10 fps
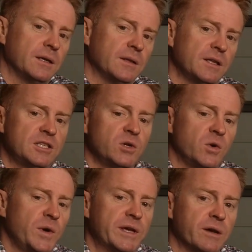Let's do a
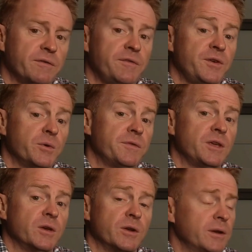quick overview of the
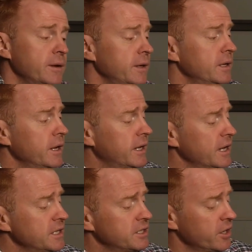unit.
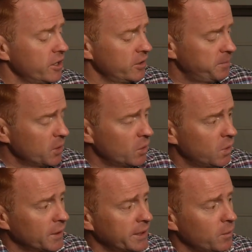Okay, so build
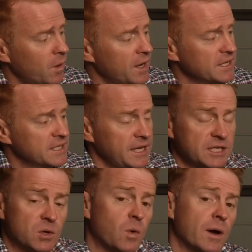quality wise,
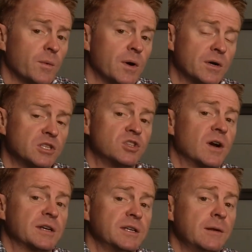it's quite well
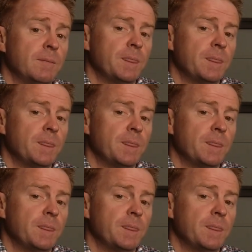constructed.